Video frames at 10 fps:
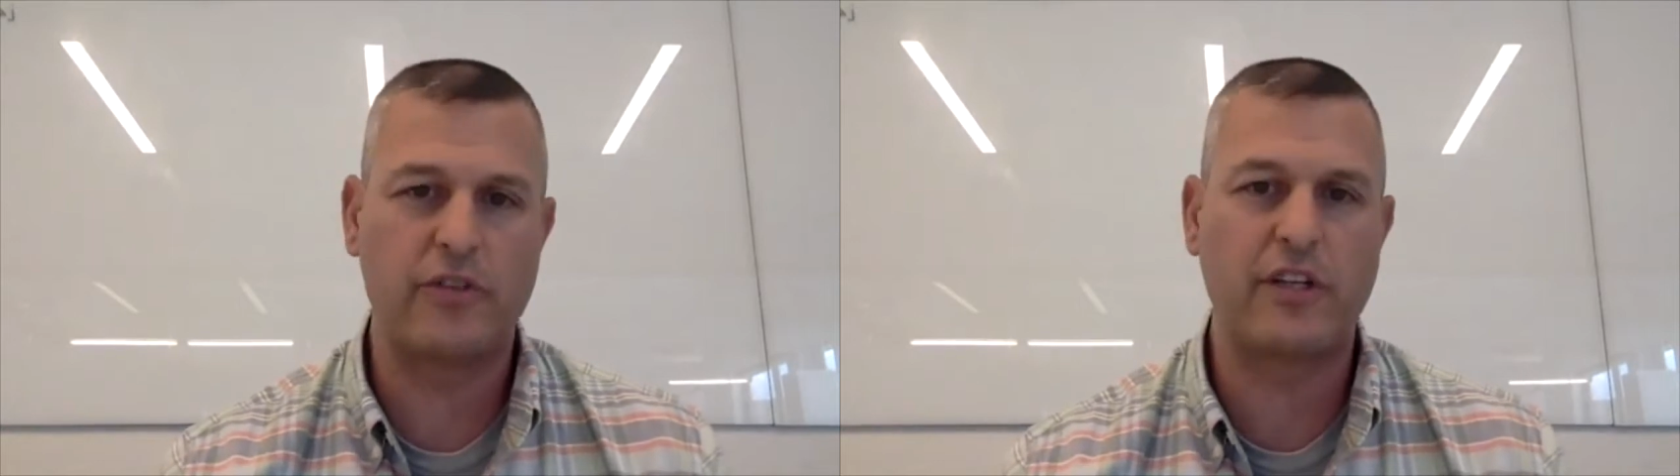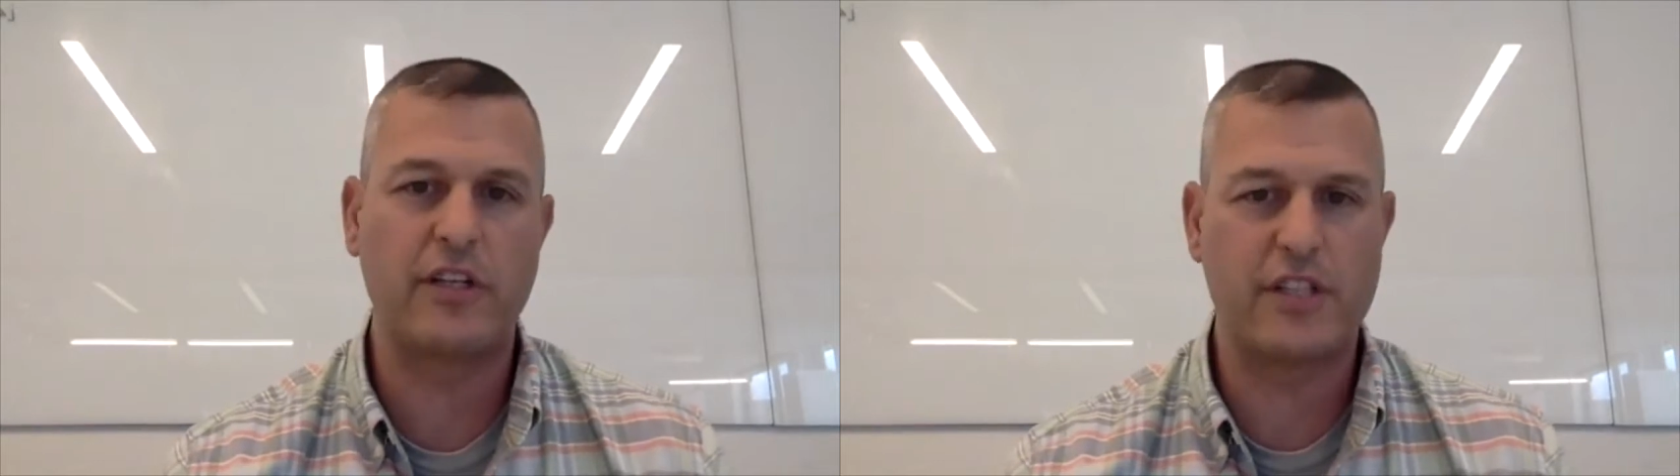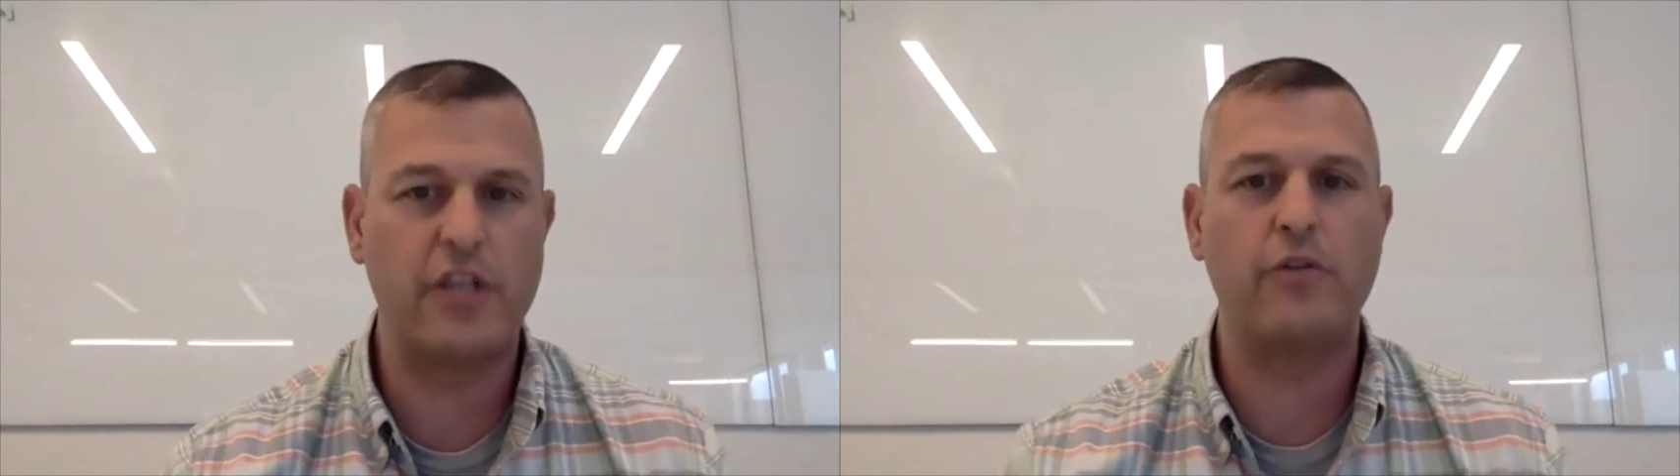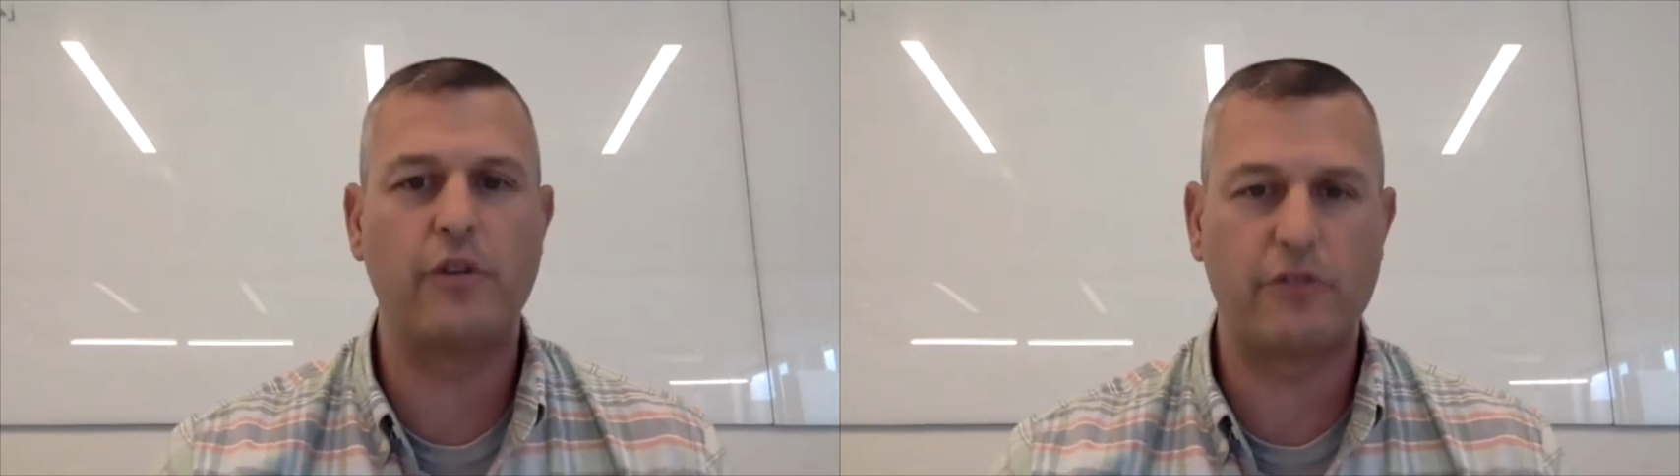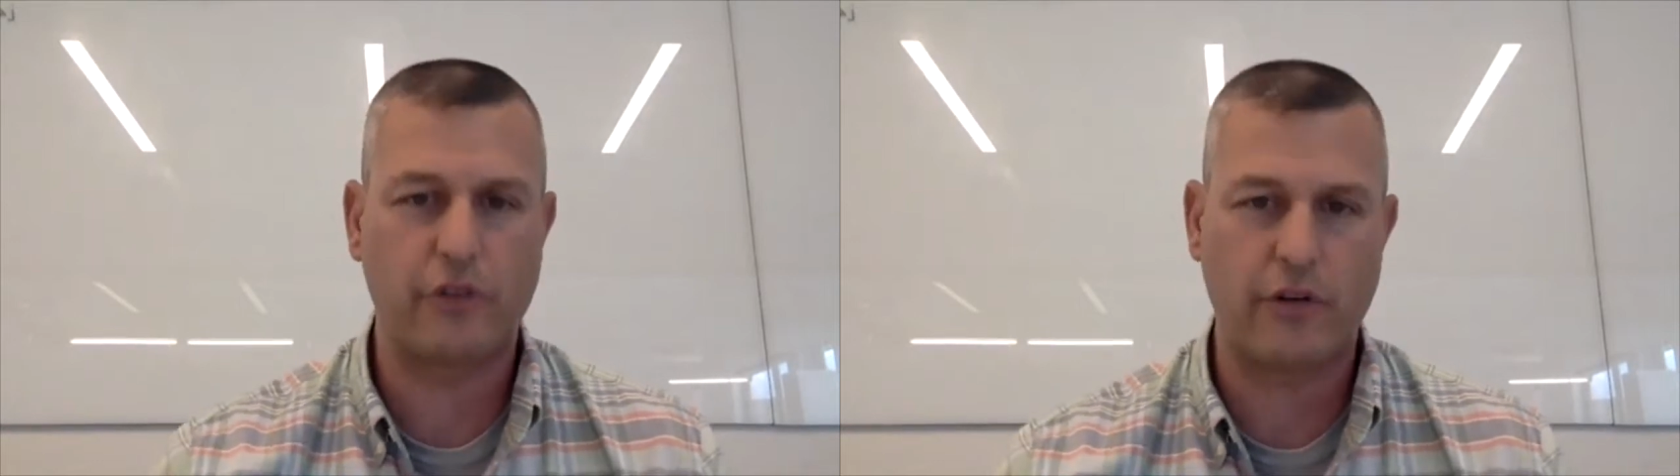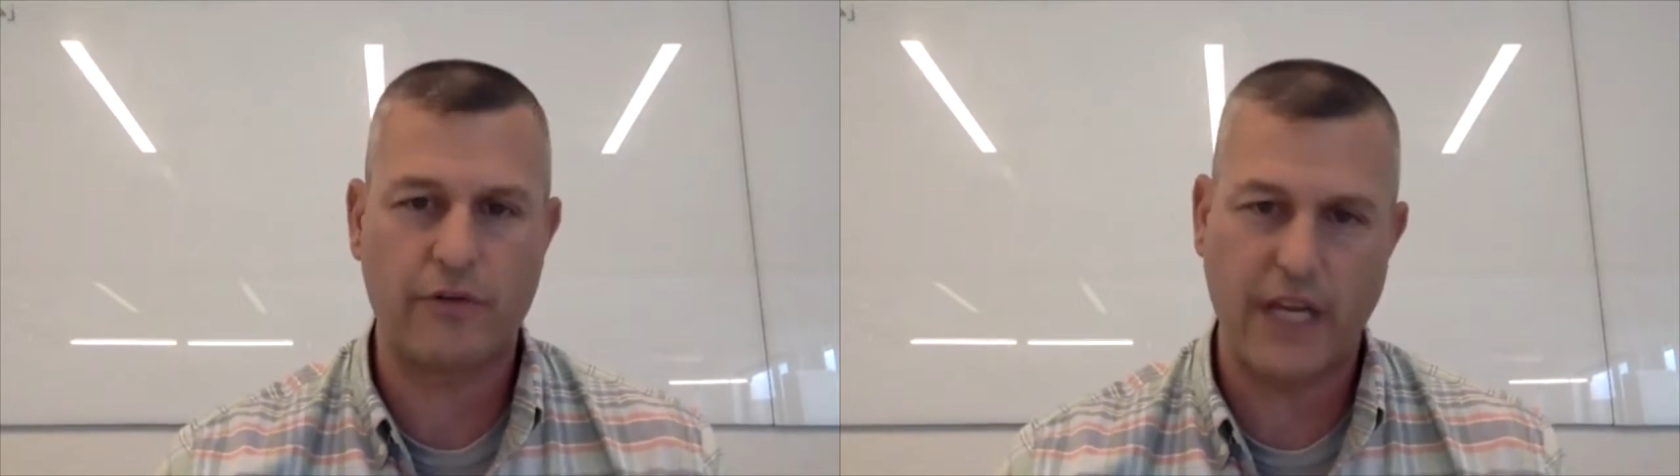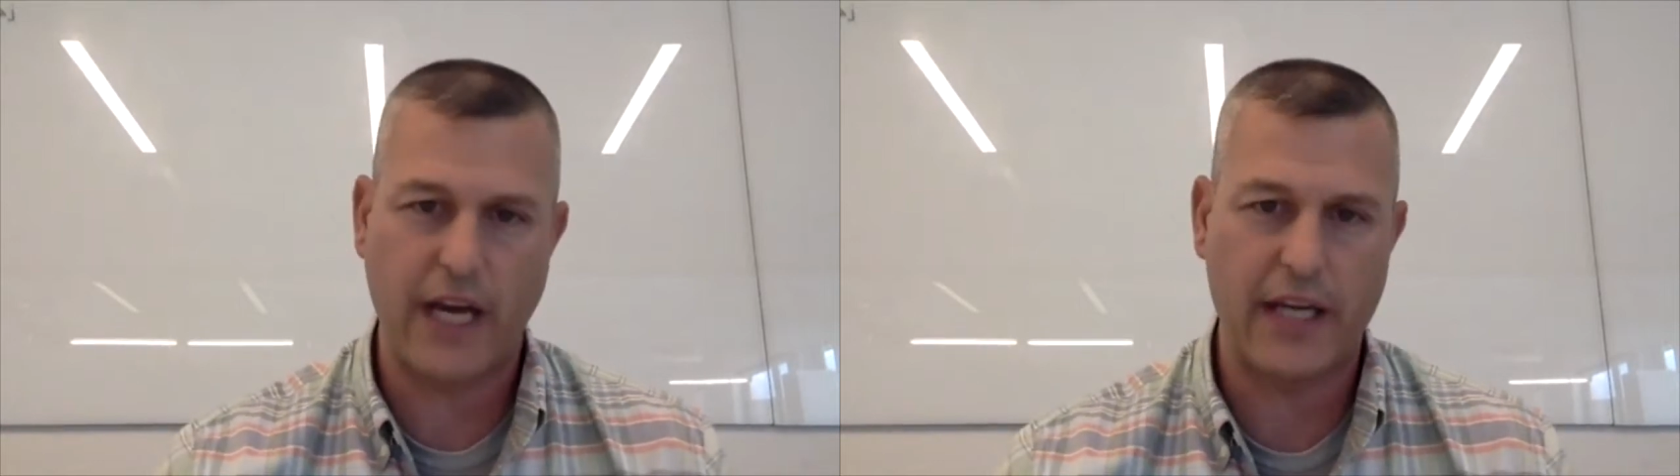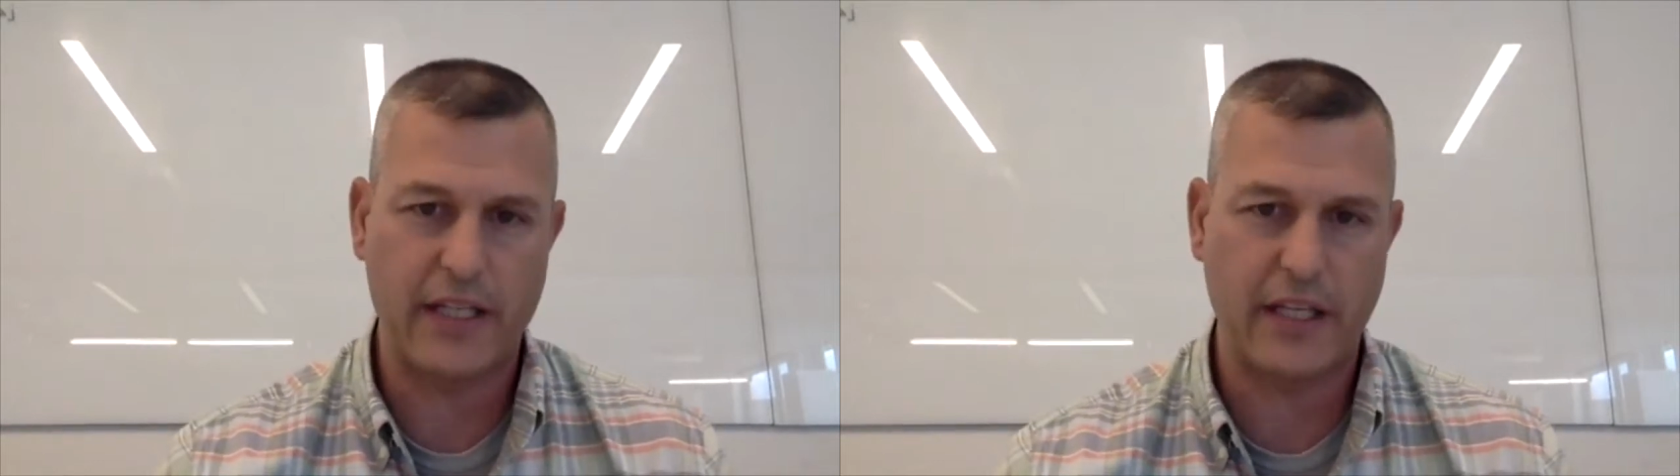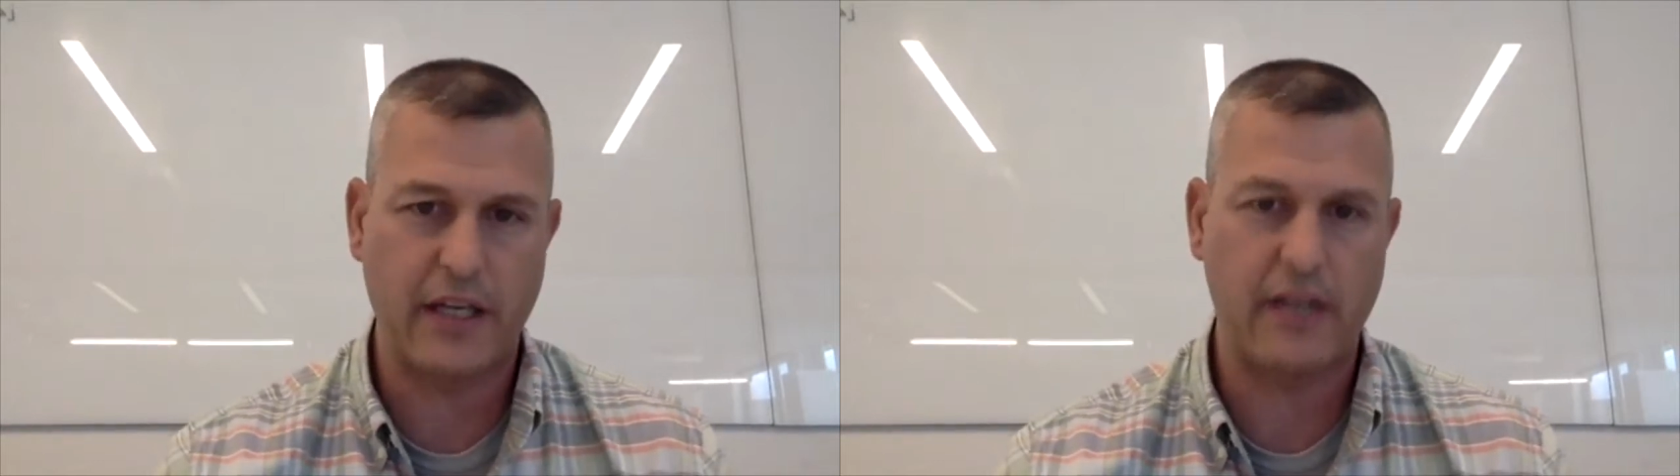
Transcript: continue to serve the idea.